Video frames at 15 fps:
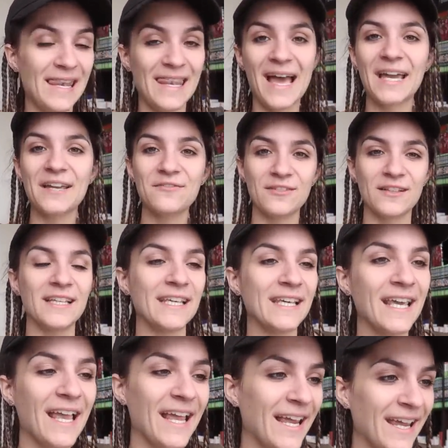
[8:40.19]

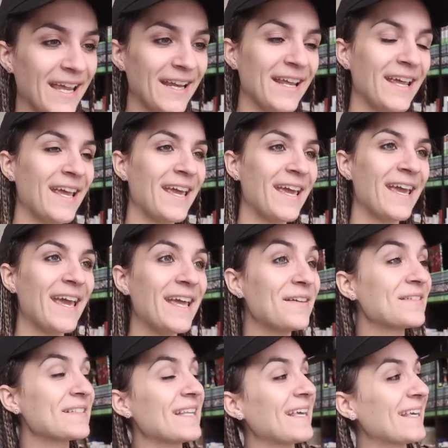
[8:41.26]
lively, and
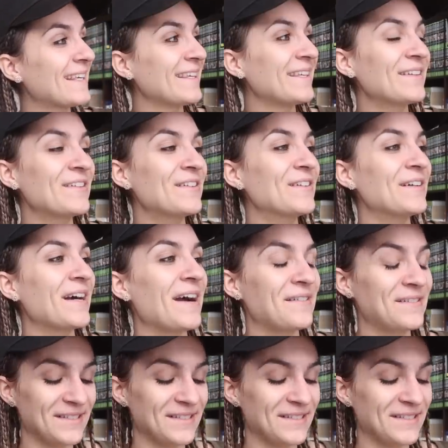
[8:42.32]
I was like, you know,